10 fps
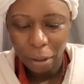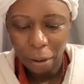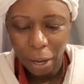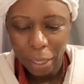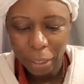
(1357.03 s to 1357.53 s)

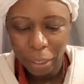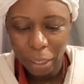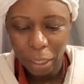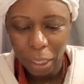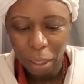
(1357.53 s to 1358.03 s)
I
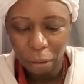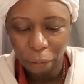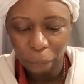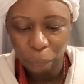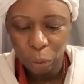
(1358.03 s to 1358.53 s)
T E.
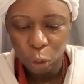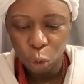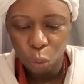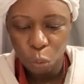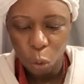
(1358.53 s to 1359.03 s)

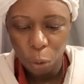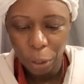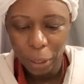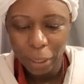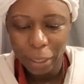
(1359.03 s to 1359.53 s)

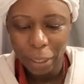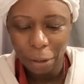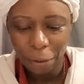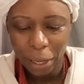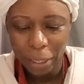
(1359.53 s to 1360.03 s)
Dumor
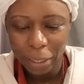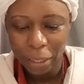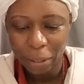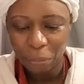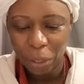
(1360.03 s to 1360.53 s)
Tierite.
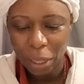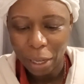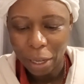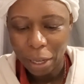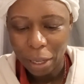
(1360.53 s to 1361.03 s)

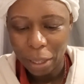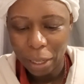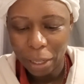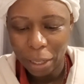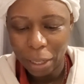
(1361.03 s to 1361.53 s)

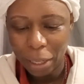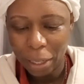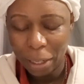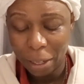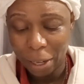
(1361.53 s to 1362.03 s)
Then
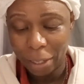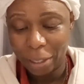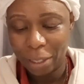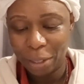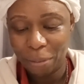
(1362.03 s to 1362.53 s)

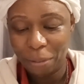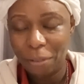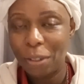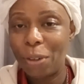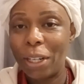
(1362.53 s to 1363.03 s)
Hiddenite,
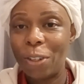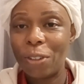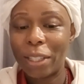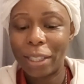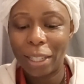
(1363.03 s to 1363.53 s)
very
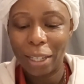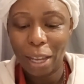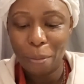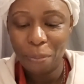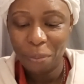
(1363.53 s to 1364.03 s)
interesting
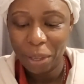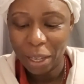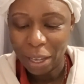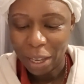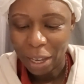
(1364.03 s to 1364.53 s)
name,
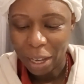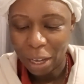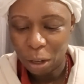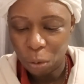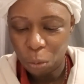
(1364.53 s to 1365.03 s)

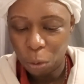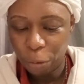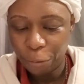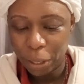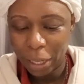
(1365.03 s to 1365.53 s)
and
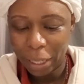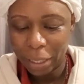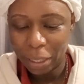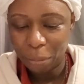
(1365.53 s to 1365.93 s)
Wulfenite.